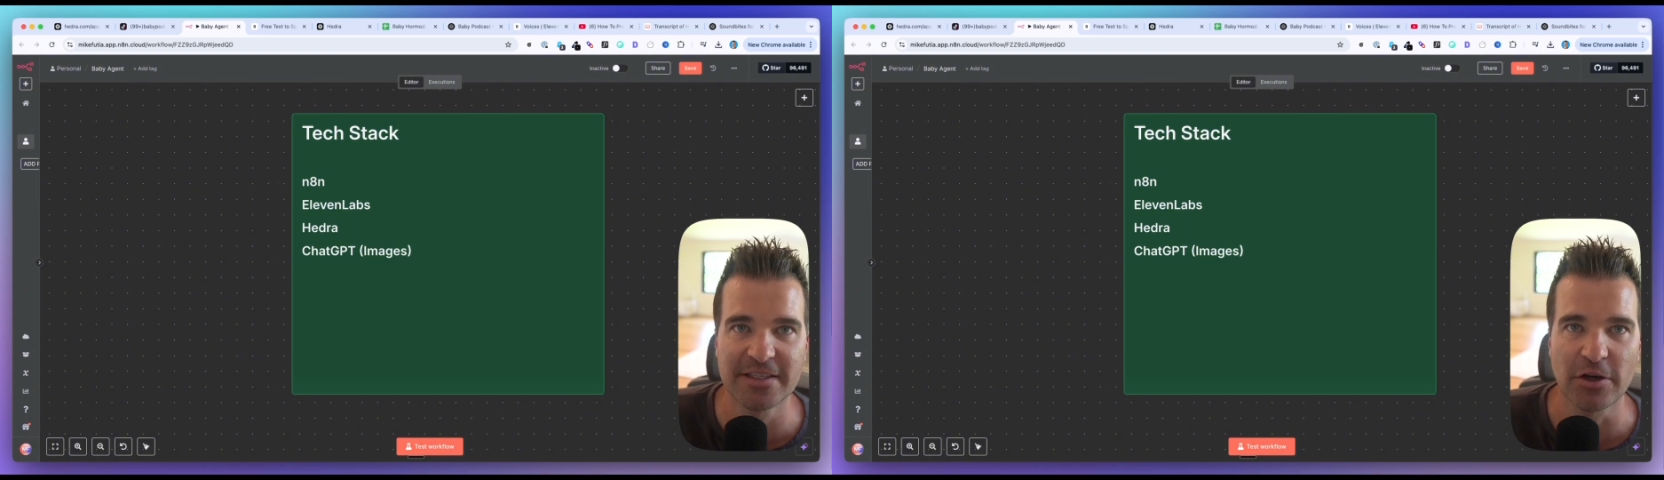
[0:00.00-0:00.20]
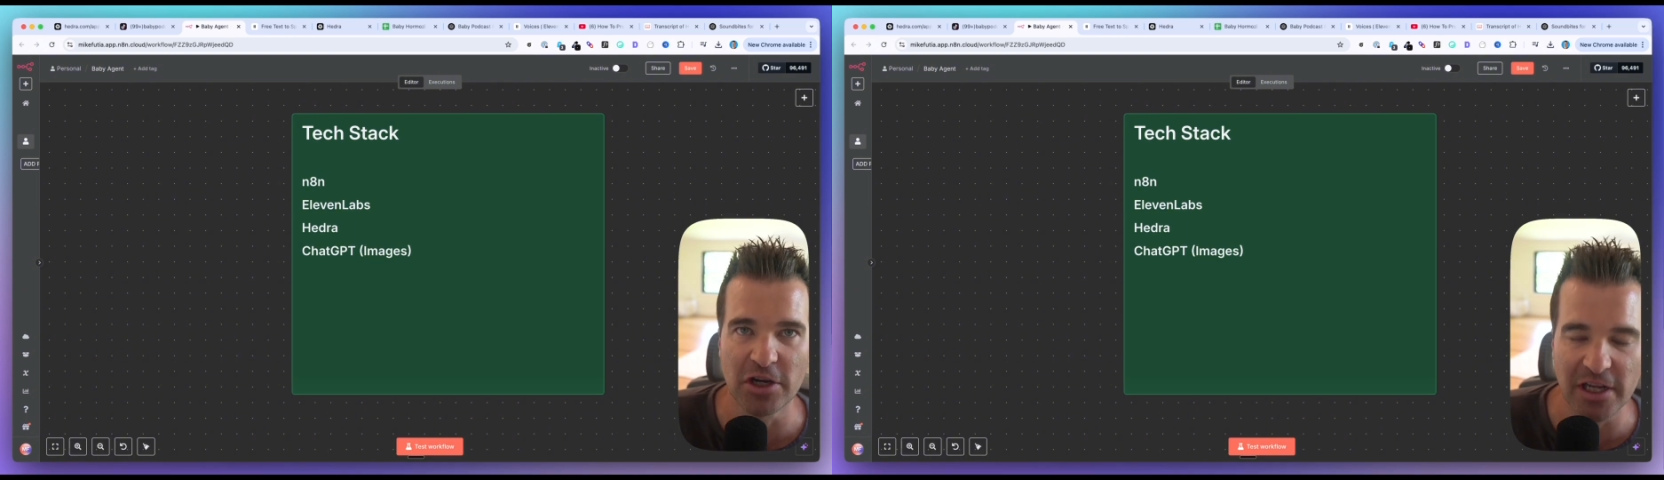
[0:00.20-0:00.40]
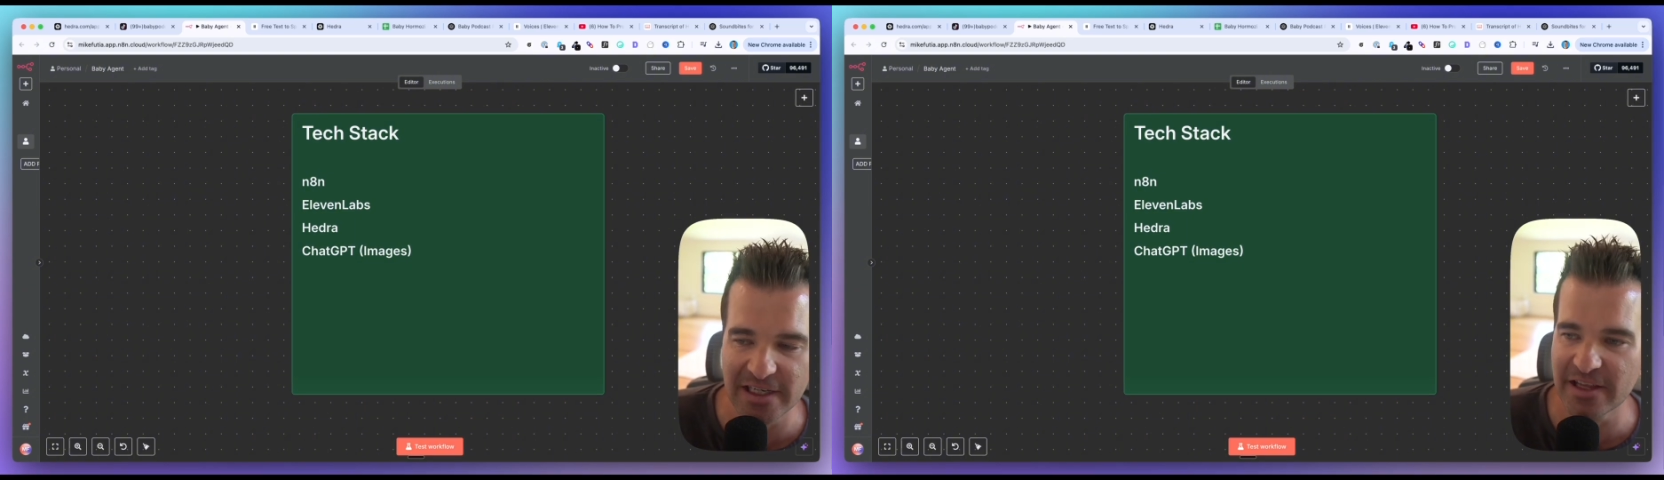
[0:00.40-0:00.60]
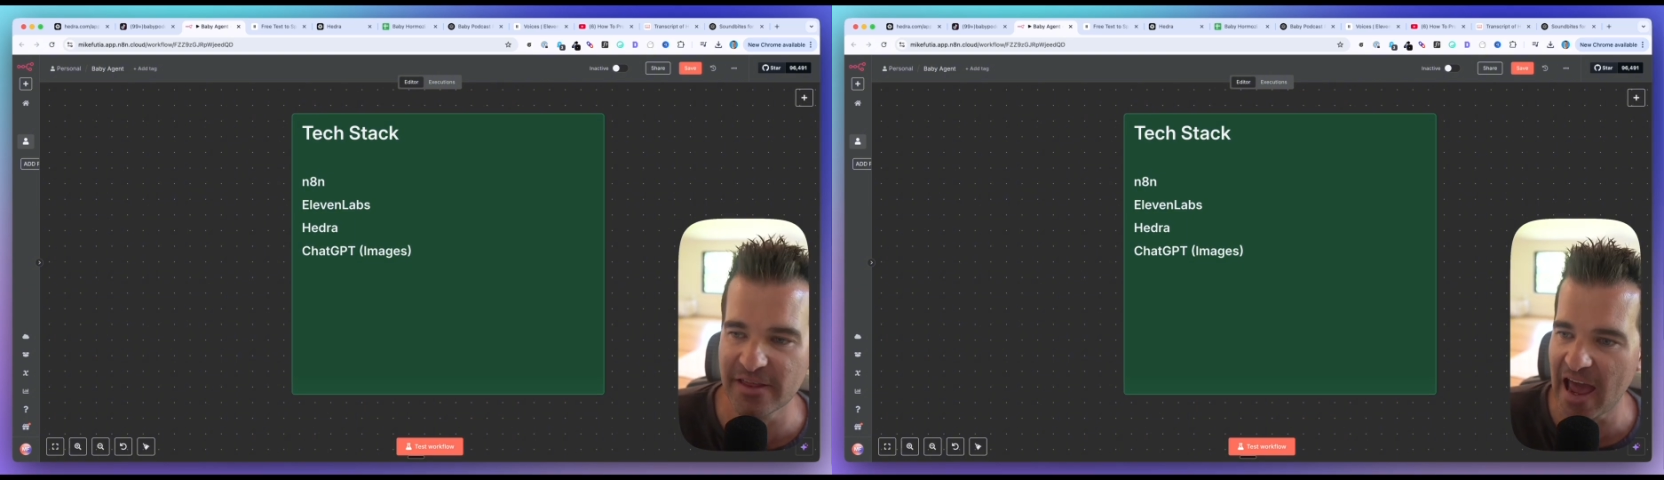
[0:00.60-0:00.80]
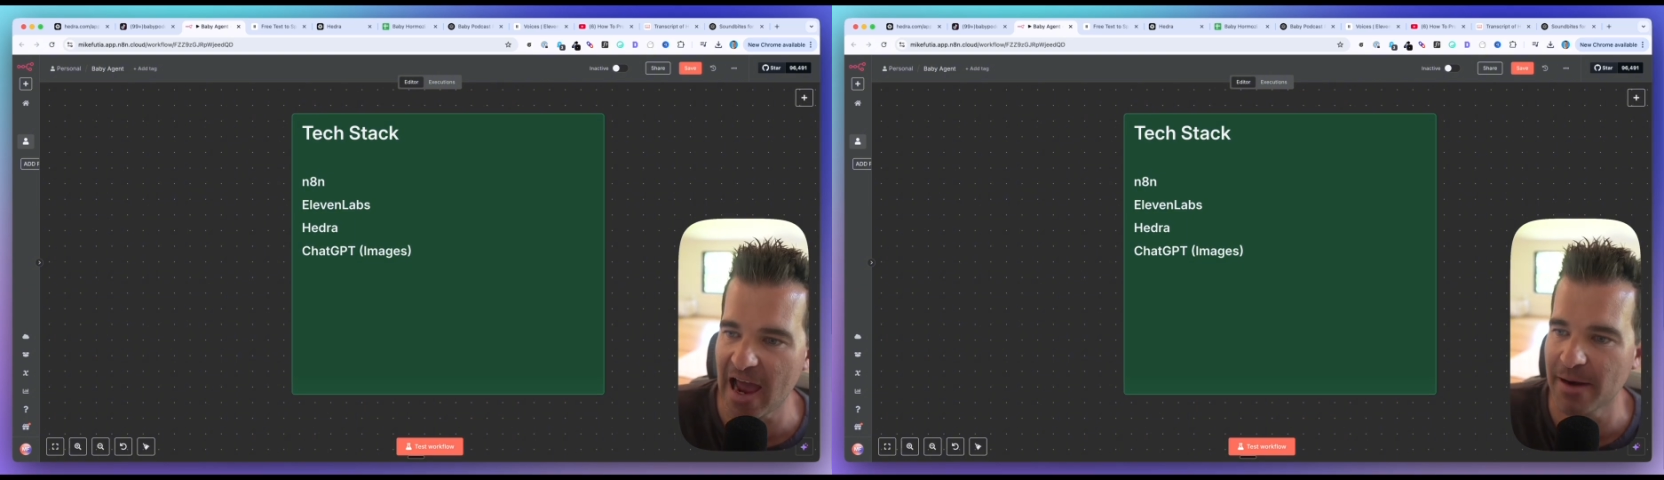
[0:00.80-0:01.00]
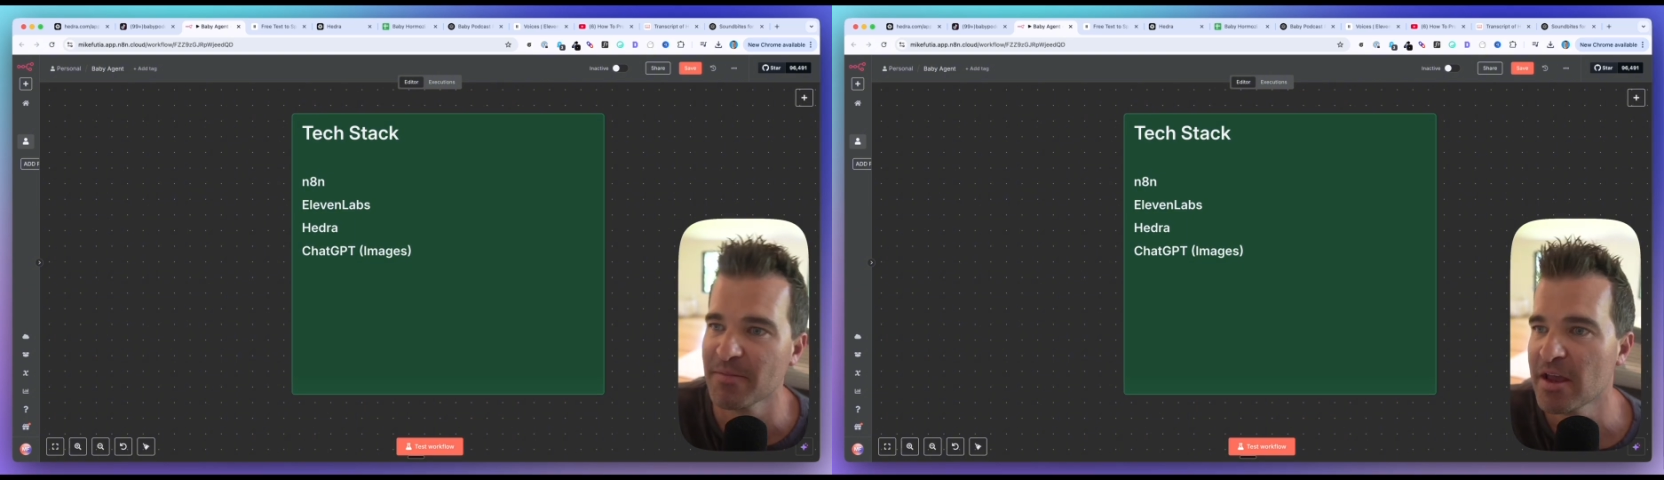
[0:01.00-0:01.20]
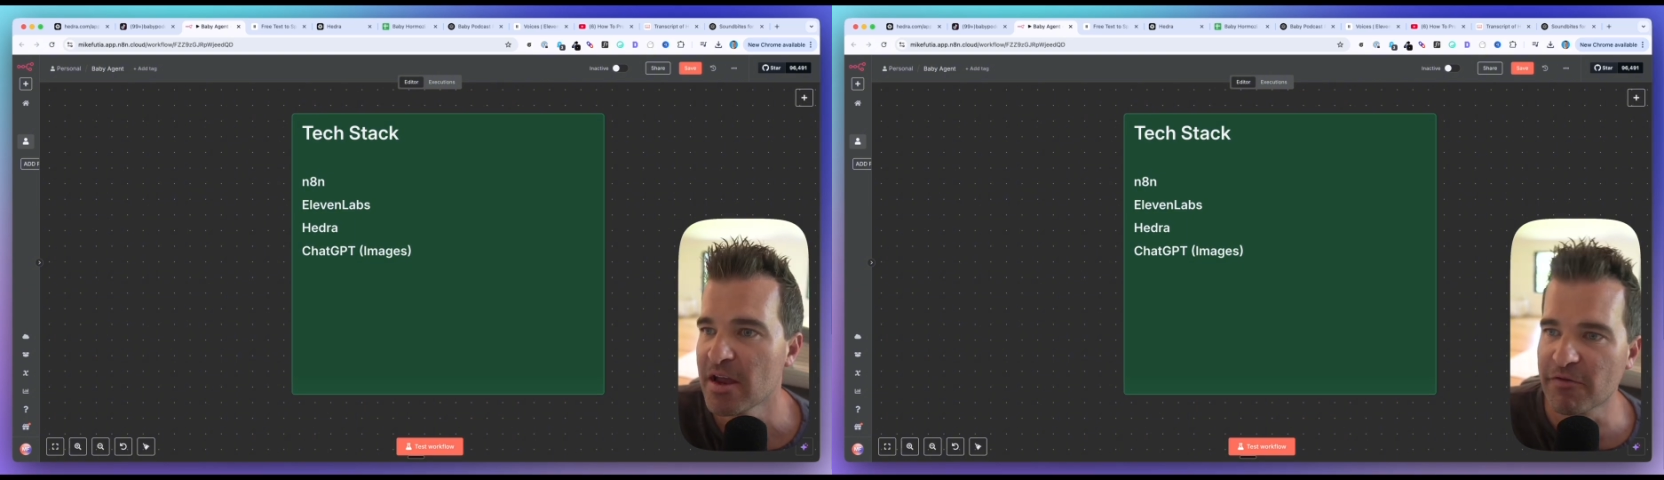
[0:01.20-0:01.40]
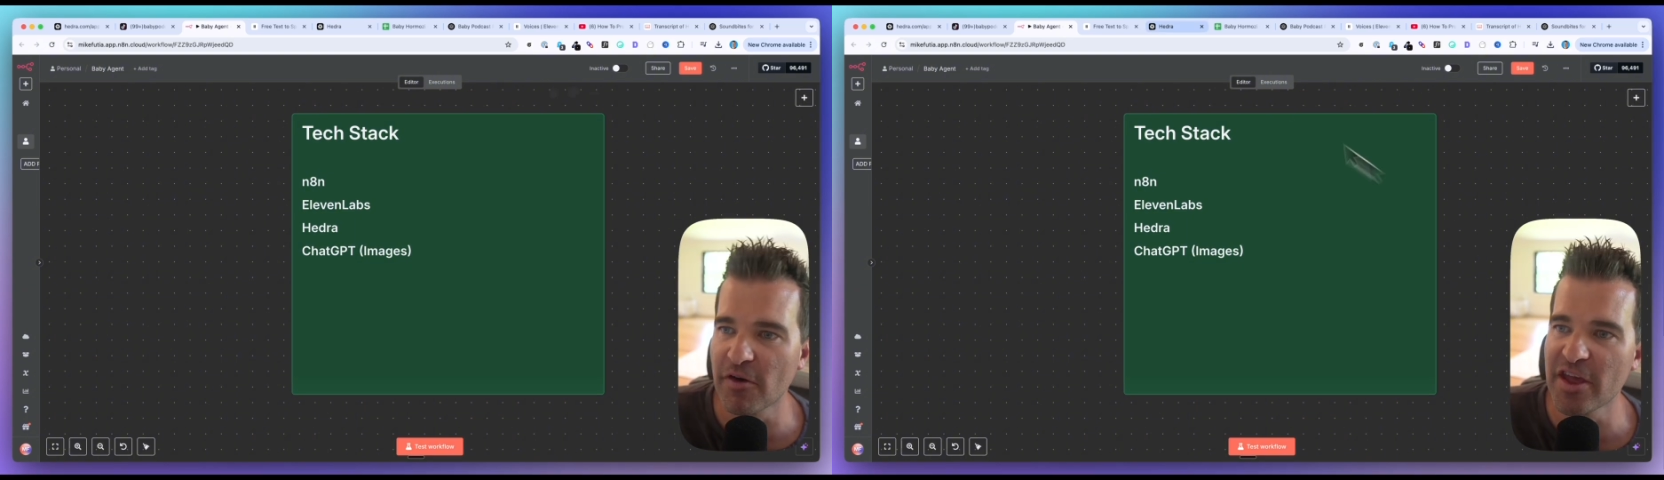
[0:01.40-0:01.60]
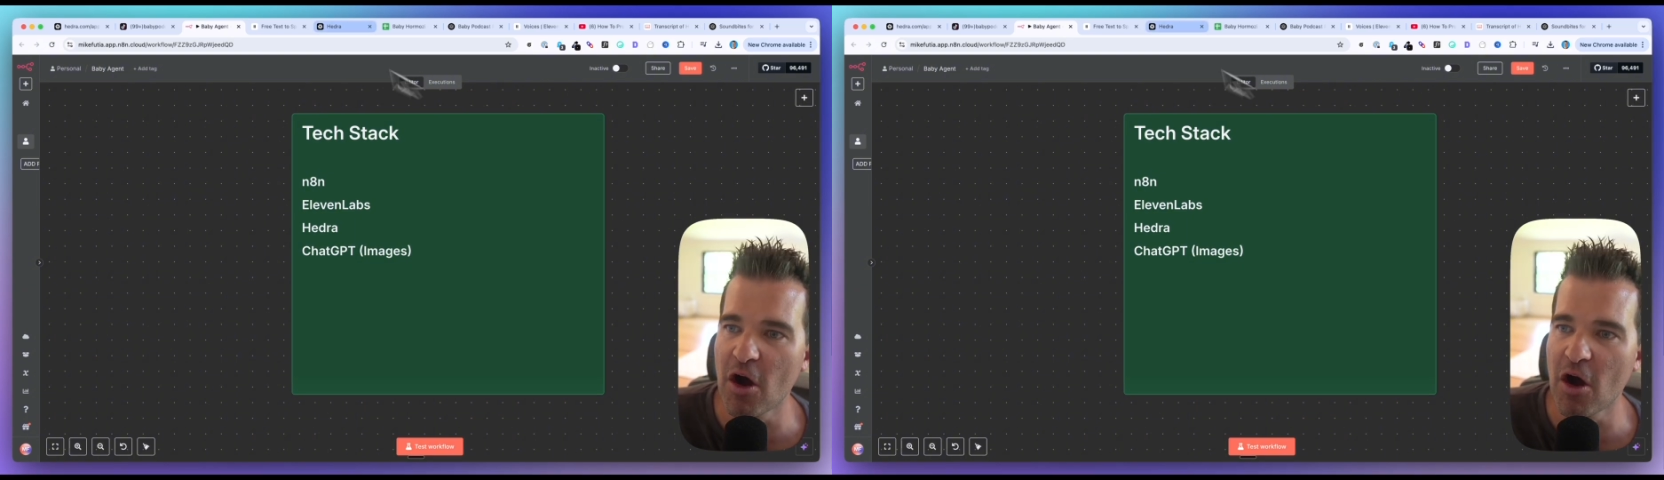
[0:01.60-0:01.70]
So you're going to need that. For the